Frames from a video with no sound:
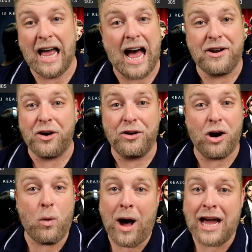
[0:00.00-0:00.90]
I don't
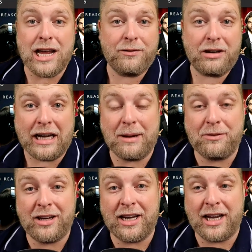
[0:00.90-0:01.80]
know why you have to keep
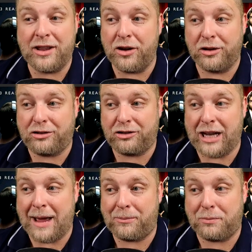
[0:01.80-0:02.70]
taking those steps,